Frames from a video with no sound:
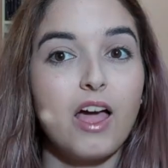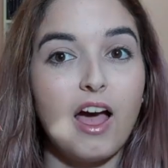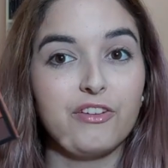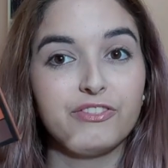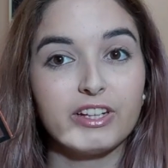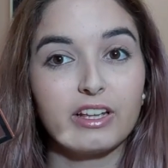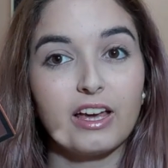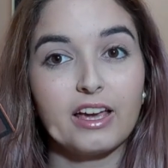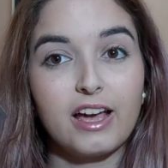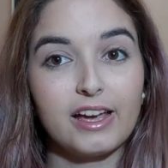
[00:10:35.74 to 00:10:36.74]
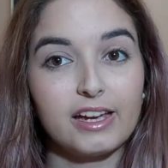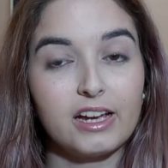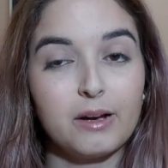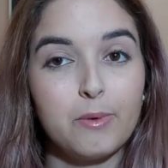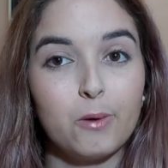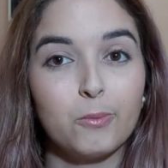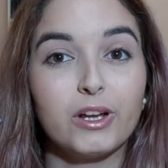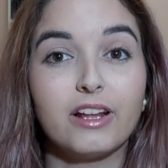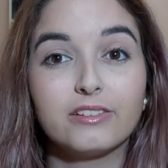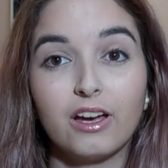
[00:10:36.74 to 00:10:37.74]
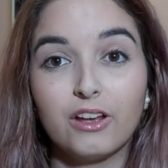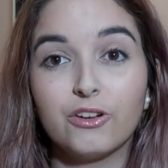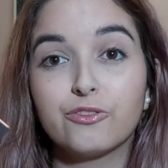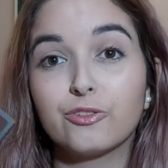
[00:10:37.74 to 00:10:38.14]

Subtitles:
I feel like I can come up with a ton of